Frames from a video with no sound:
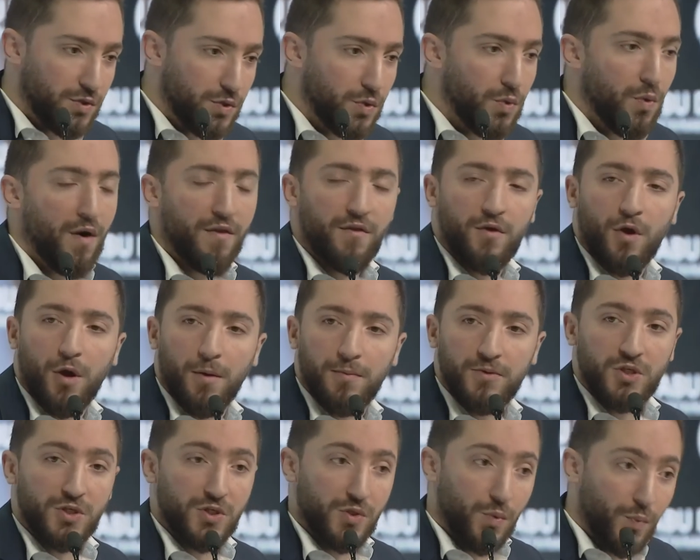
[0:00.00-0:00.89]
There's no other
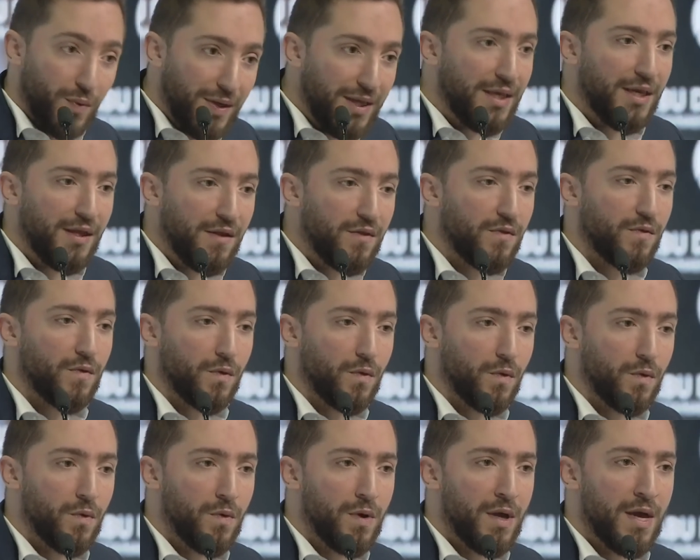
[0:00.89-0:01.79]
option. We need to
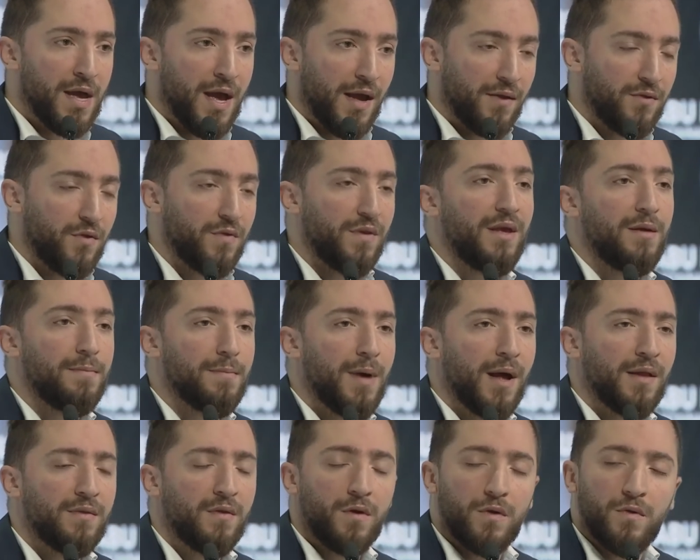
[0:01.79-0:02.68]
go and to take
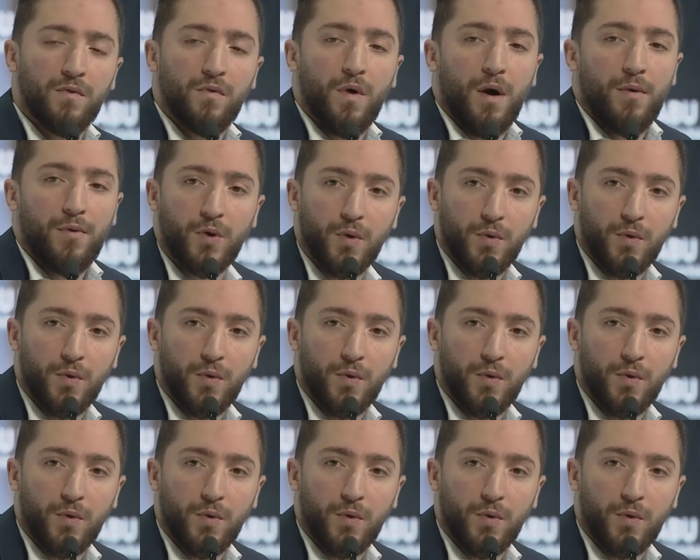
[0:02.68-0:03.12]
matter into